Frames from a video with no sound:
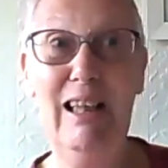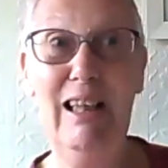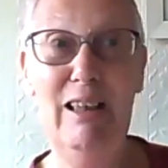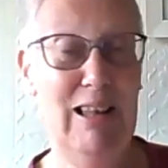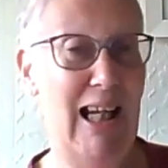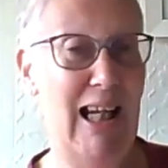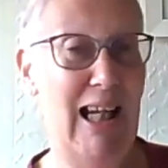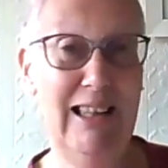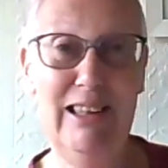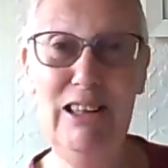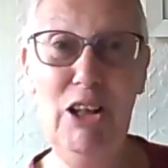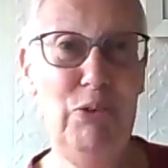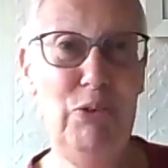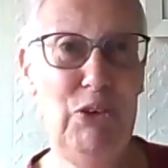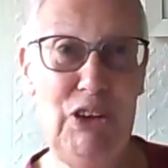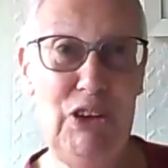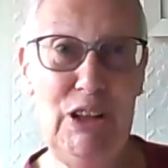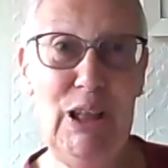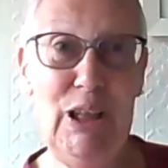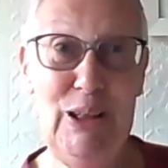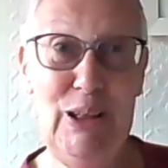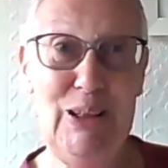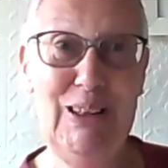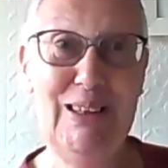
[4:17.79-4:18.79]
I had no
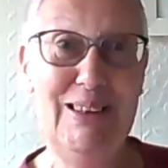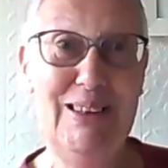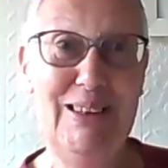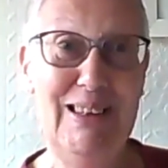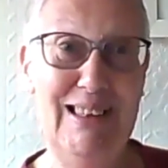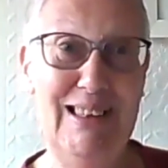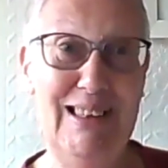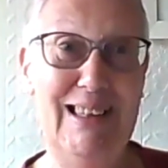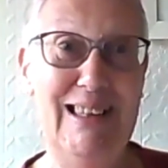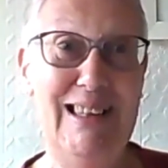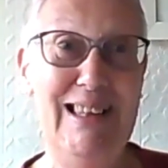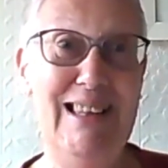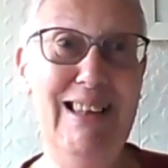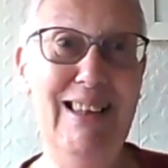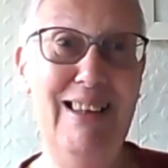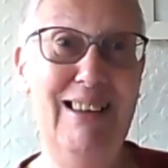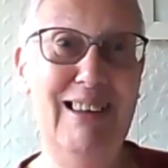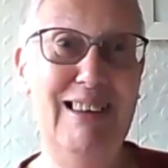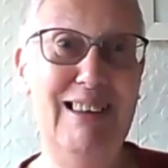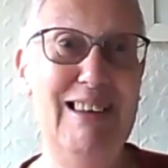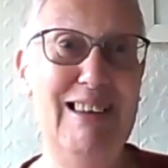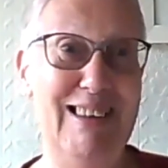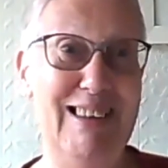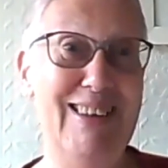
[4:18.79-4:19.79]
certainty
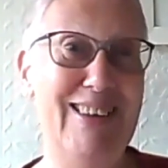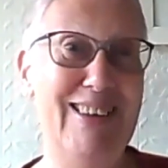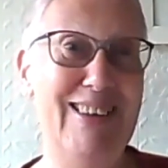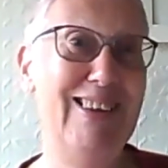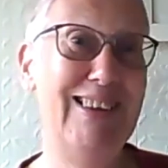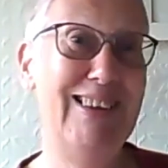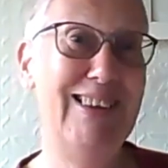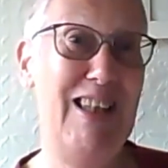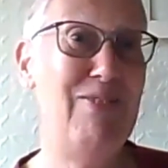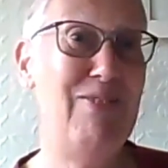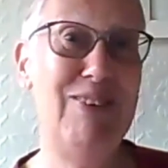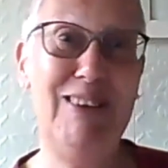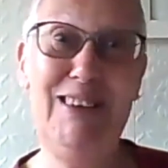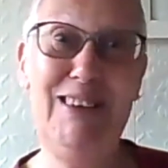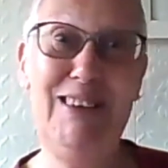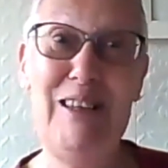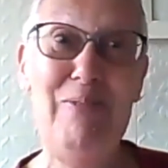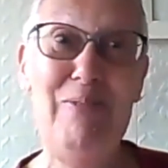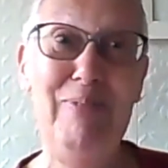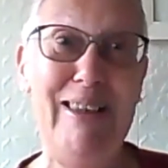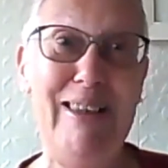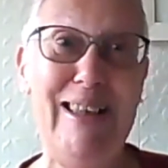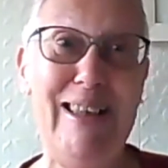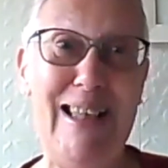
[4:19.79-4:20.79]
that there was going
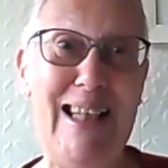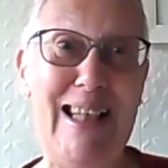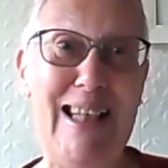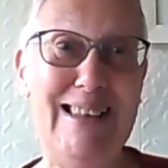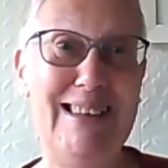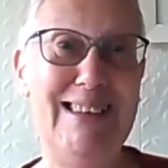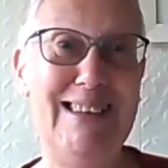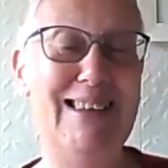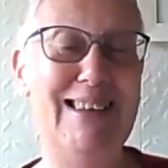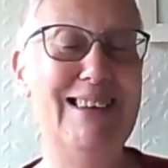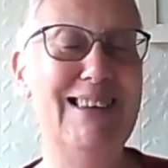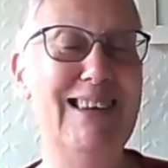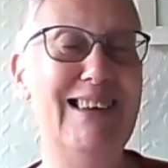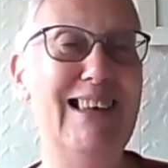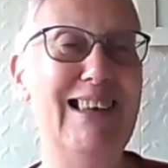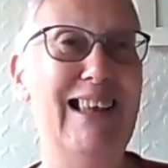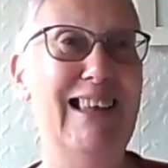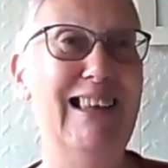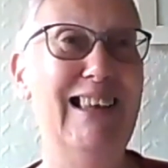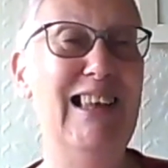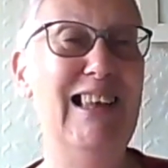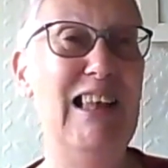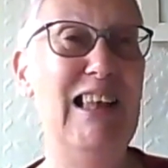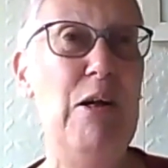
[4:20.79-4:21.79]
to be an answer to
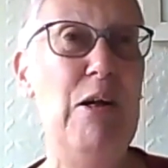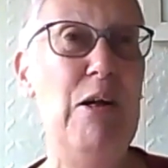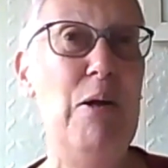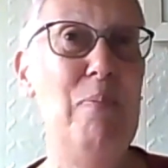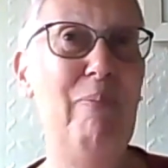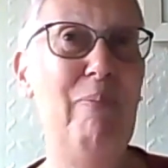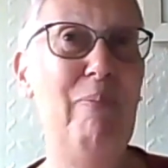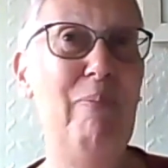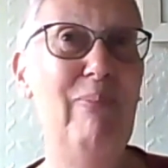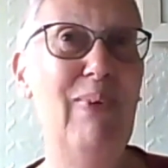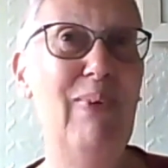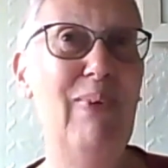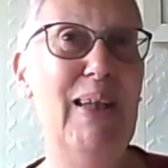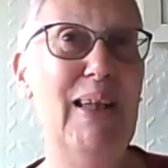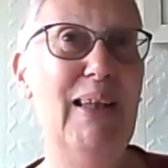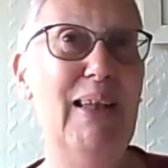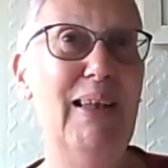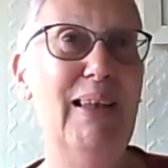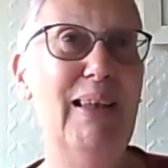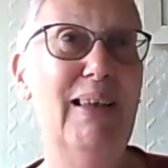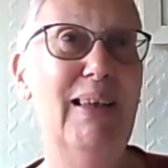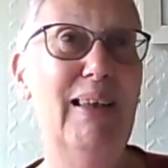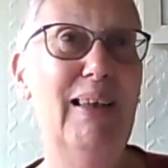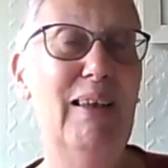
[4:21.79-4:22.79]
that.
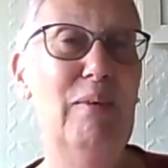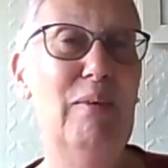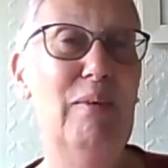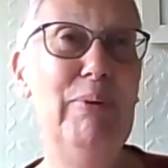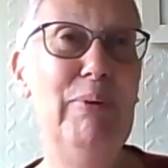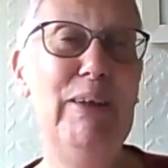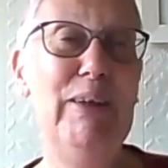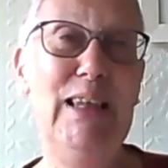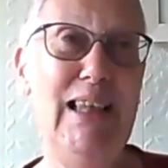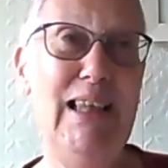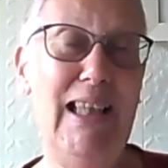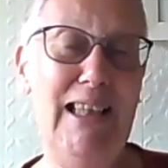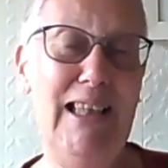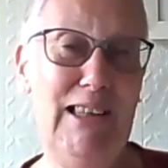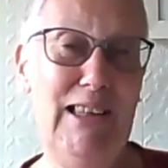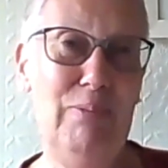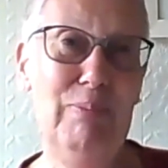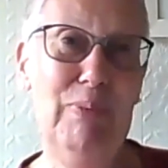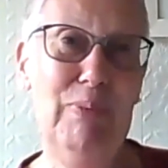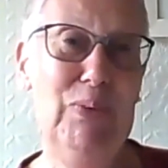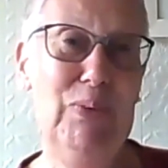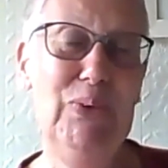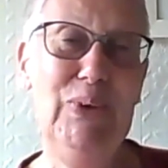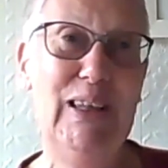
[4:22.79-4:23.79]
But the
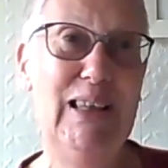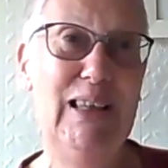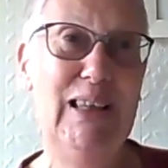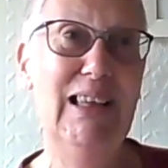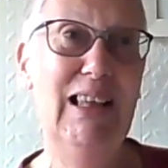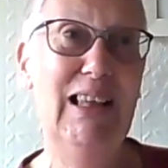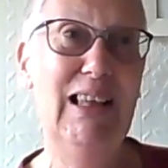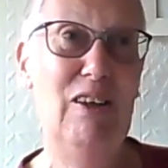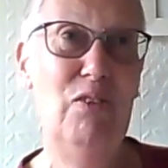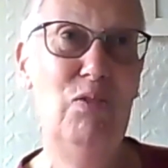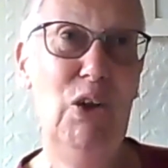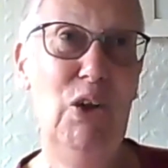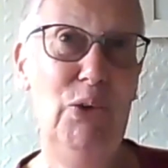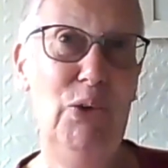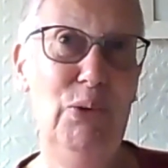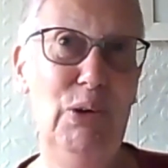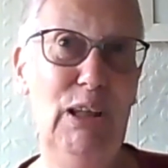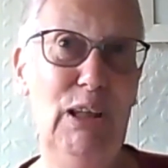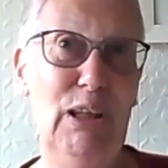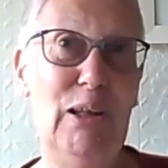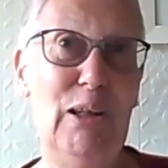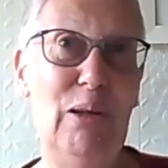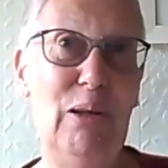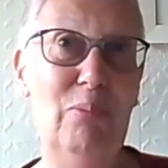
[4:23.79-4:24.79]
next morning, I
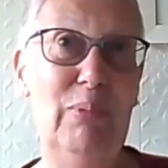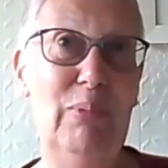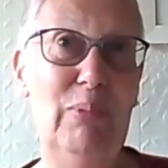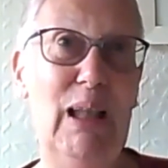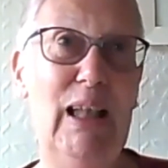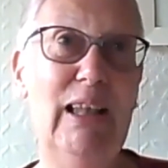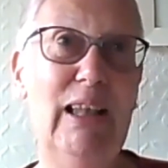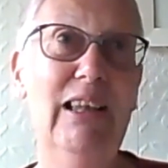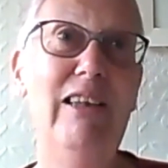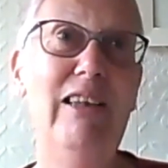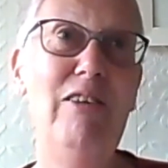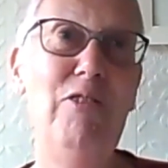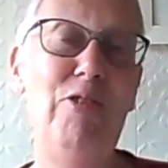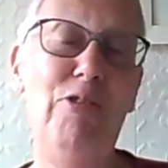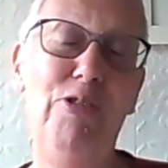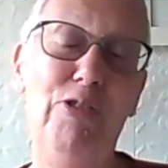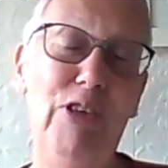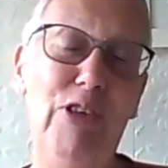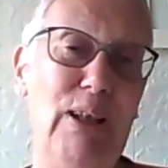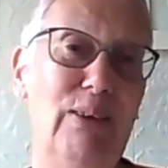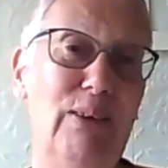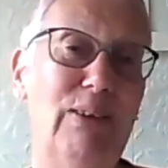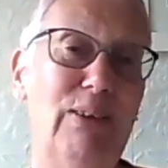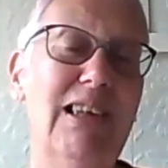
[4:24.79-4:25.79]
woke up and I
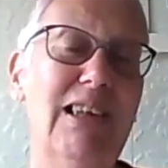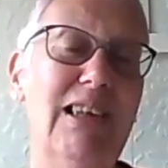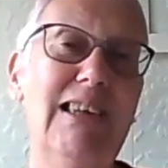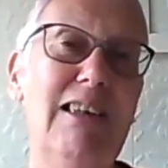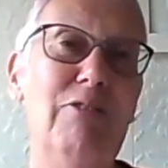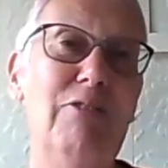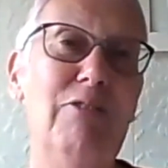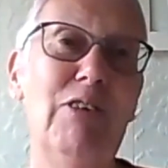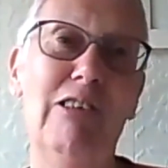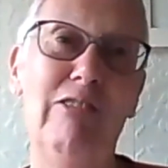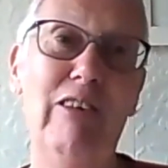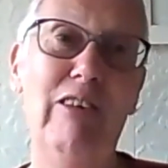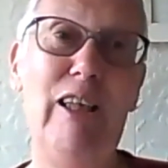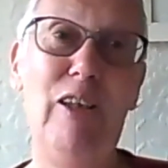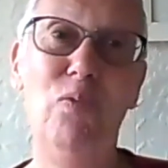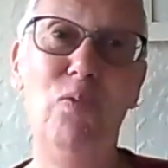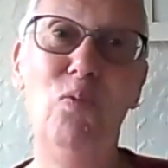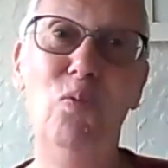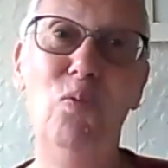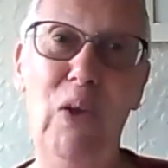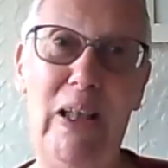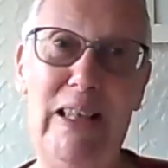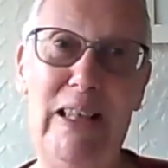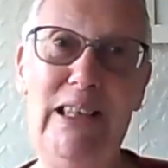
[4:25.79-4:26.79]
felt as if a great
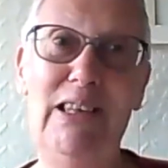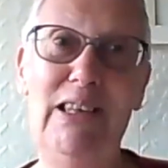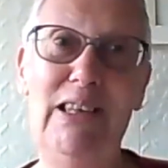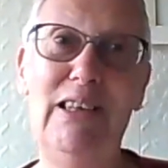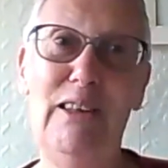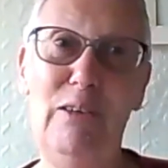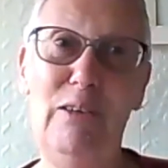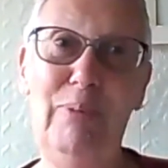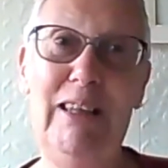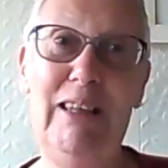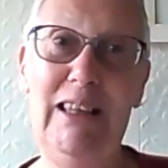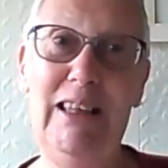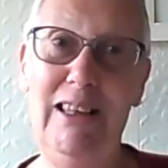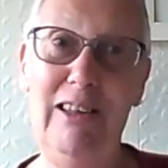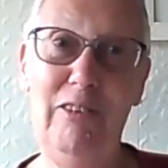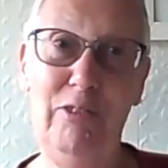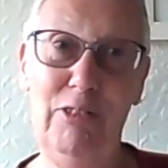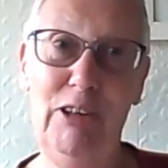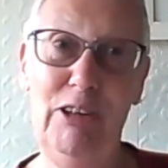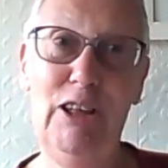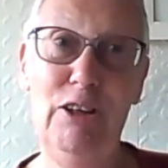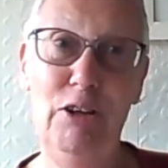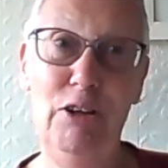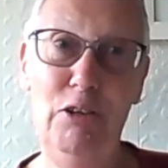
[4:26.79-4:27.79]
weight had been
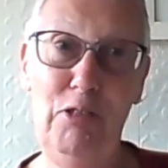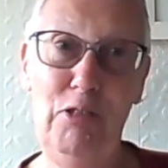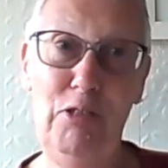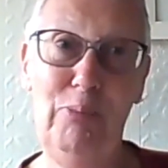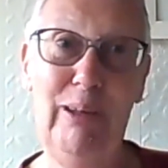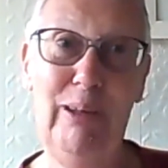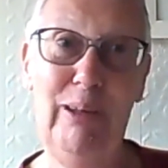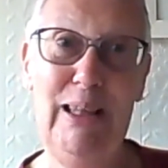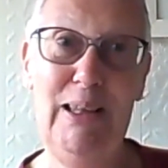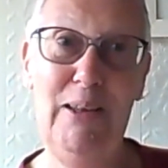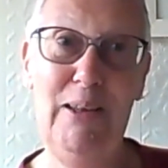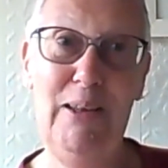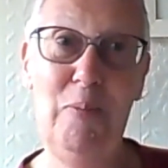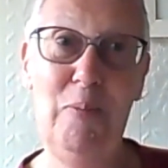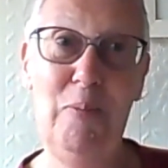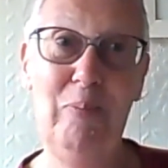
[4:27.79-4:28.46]
lifted off me.